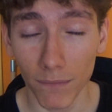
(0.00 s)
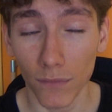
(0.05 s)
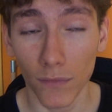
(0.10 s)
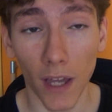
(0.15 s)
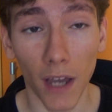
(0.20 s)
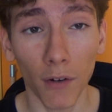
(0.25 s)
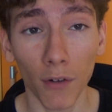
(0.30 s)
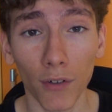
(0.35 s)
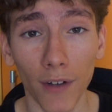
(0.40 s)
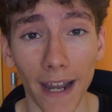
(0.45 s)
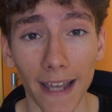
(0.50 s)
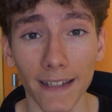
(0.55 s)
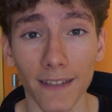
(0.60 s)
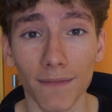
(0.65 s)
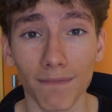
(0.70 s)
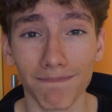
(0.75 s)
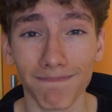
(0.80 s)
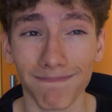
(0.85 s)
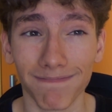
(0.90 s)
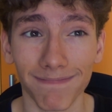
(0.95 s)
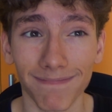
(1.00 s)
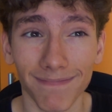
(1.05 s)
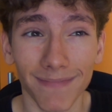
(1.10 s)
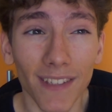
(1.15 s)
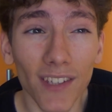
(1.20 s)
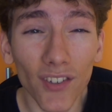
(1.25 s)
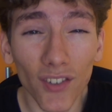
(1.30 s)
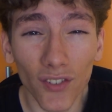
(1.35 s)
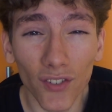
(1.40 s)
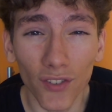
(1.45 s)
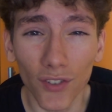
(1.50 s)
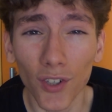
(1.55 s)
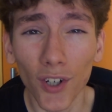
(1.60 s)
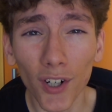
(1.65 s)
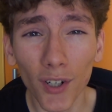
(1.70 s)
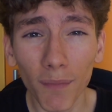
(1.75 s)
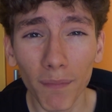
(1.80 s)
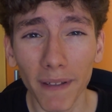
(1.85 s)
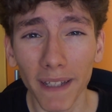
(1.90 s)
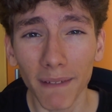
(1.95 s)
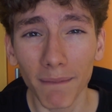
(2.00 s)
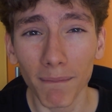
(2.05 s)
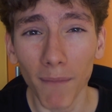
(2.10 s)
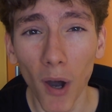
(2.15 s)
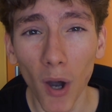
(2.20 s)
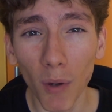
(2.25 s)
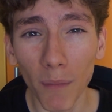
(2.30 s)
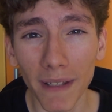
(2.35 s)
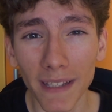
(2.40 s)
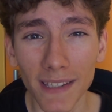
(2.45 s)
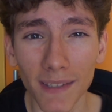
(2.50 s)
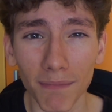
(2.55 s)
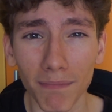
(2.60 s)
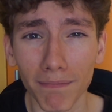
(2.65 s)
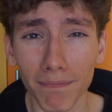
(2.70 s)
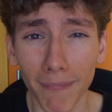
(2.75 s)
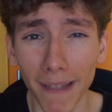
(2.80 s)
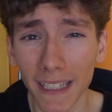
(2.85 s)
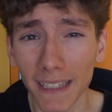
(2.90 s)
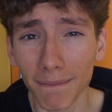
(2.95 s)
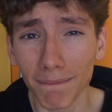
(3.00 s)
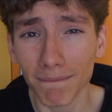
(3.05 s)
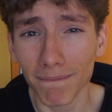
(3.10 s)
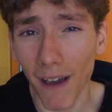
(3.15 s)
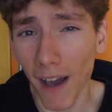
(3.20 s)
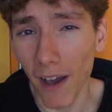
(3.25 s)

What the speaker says: downright disturbing moments made